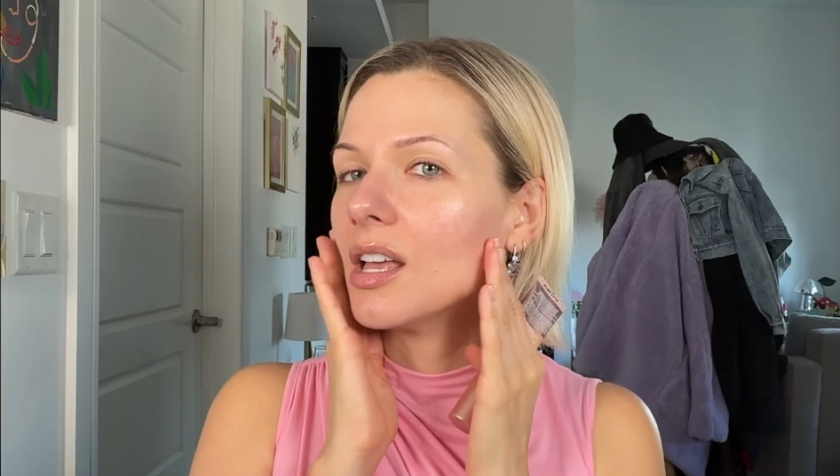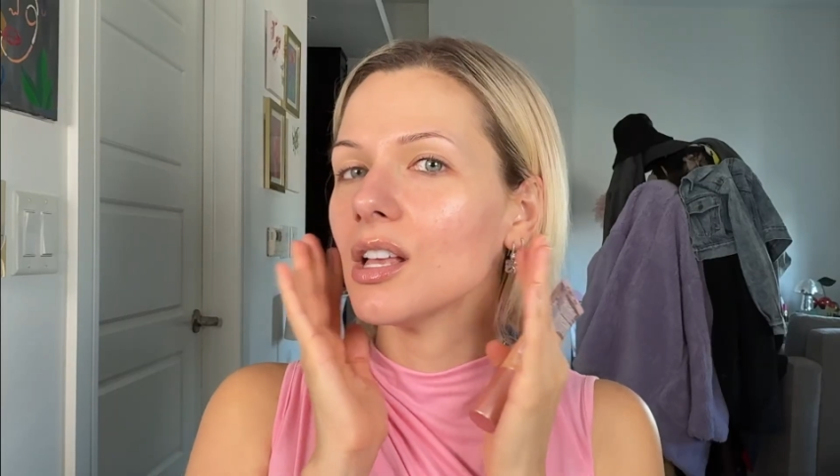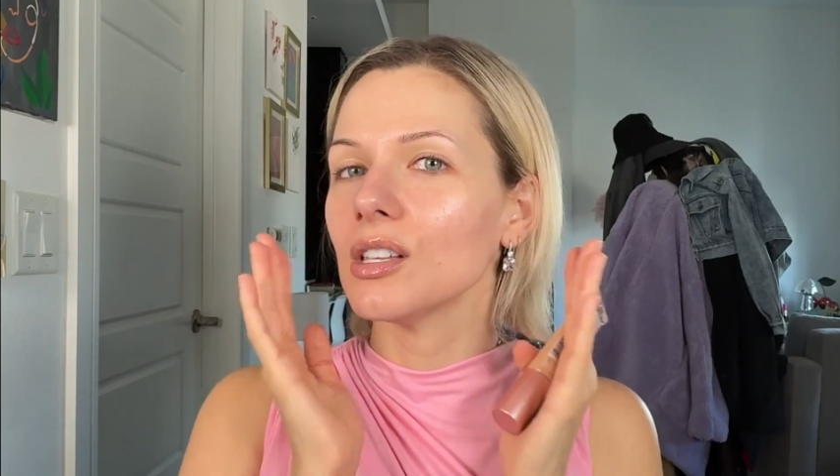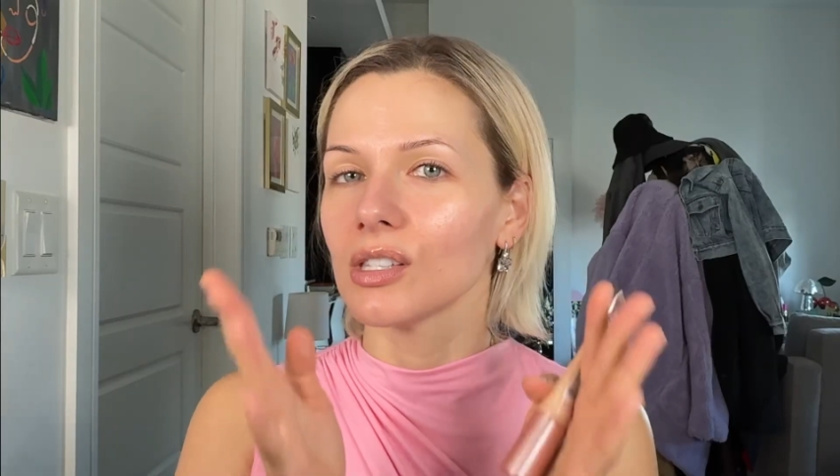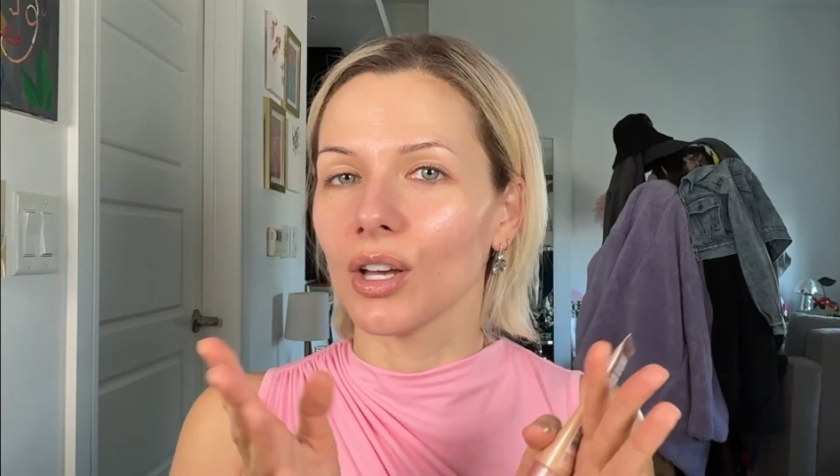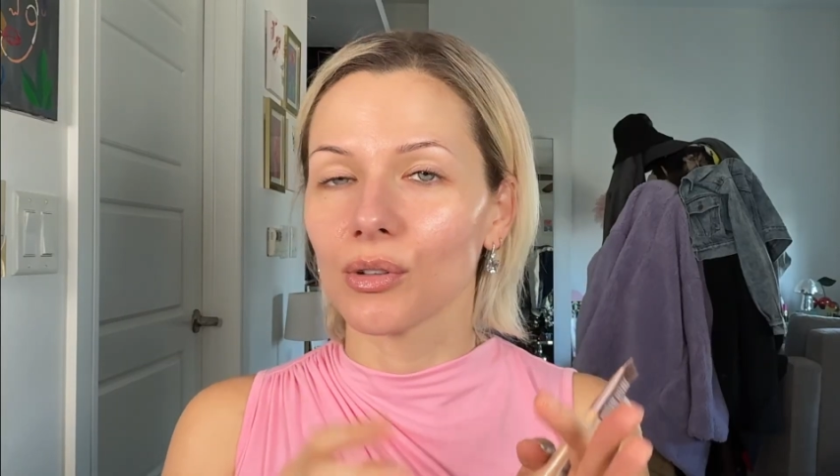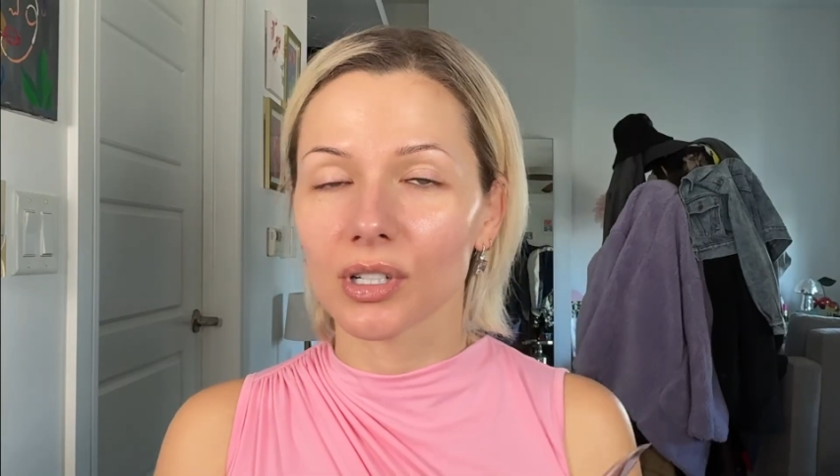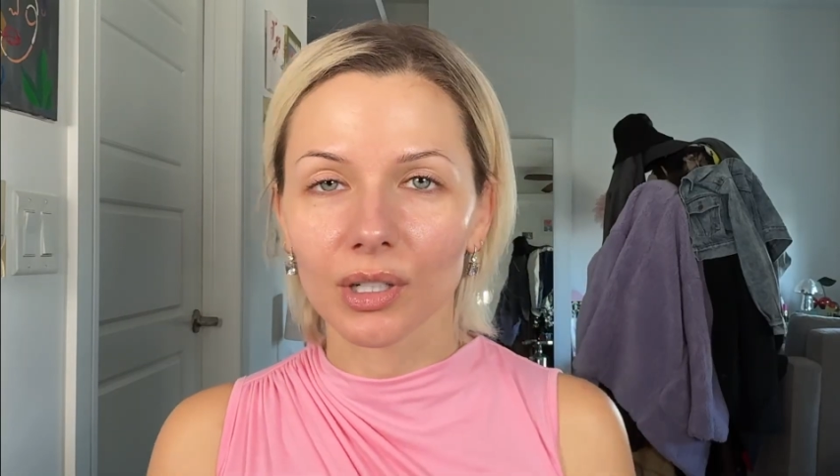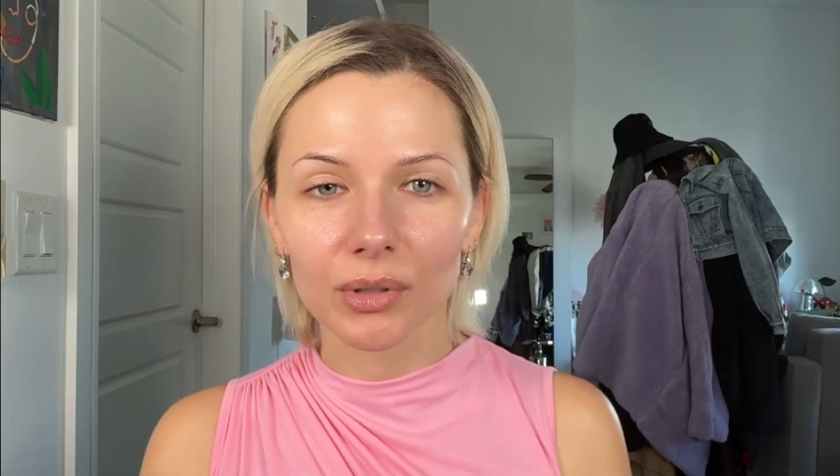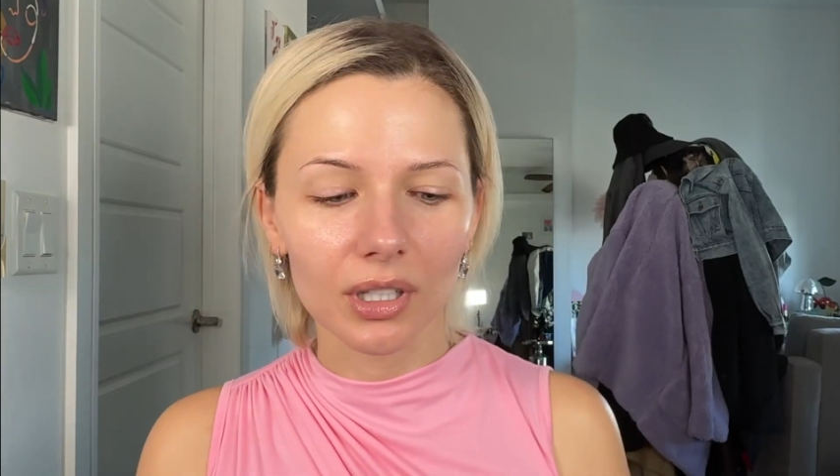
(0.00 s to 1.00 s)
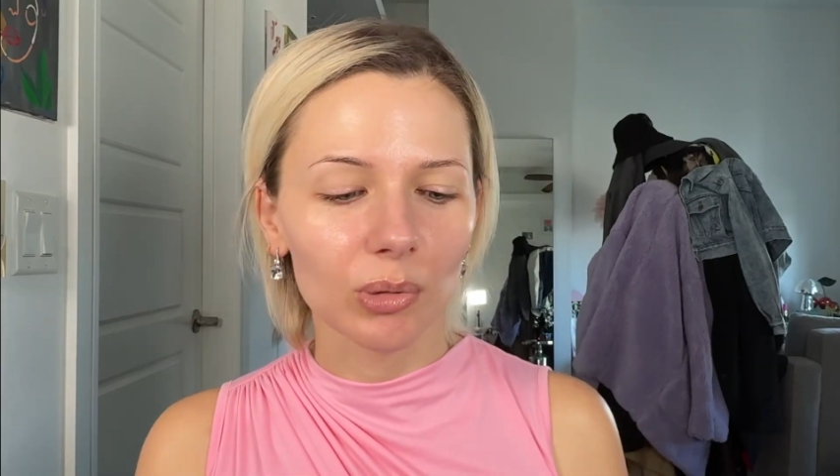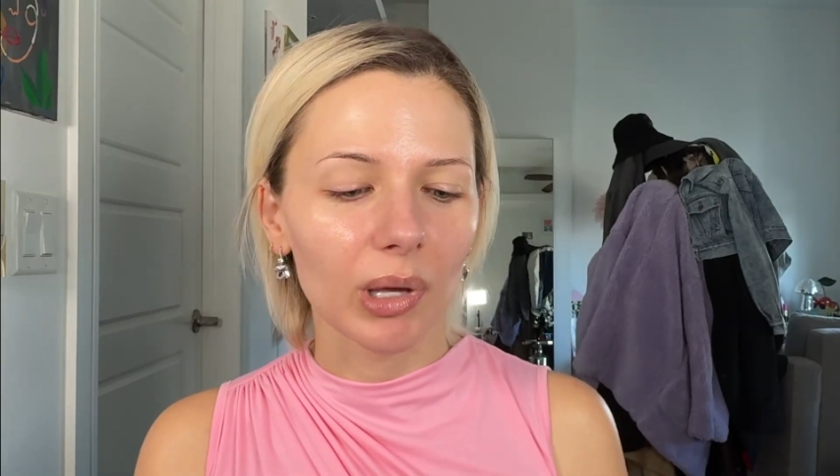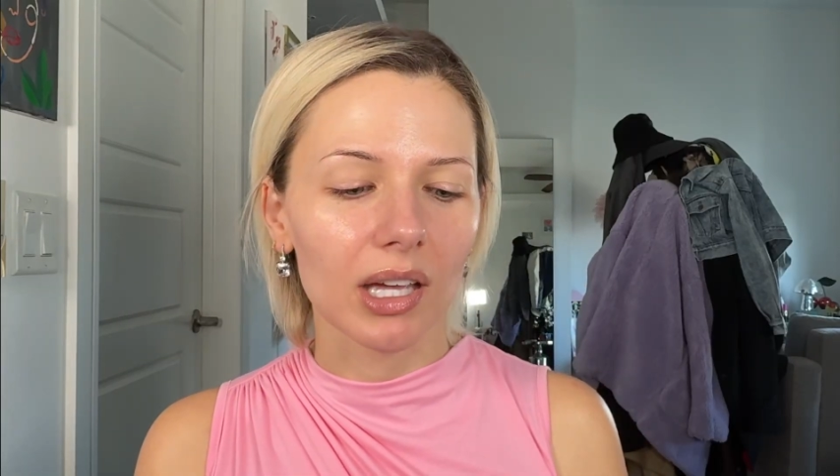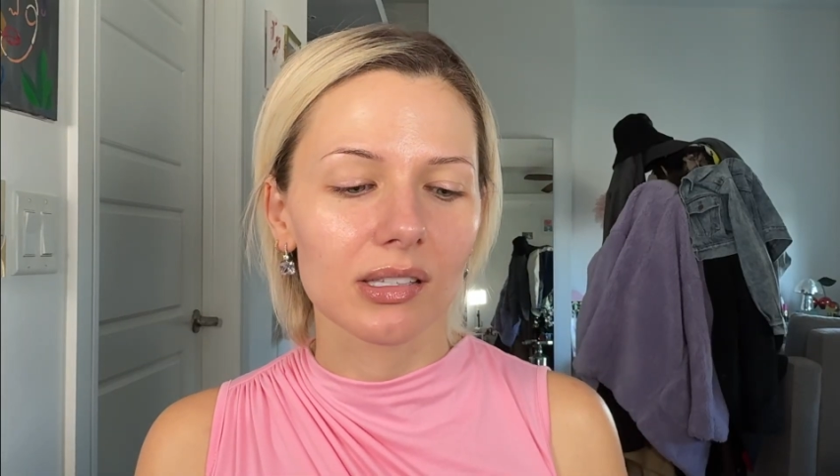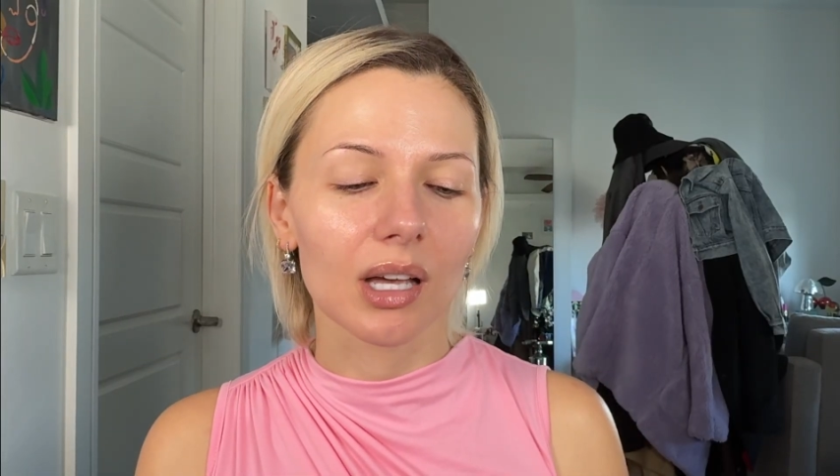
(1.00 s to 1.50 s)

So starting with a good base,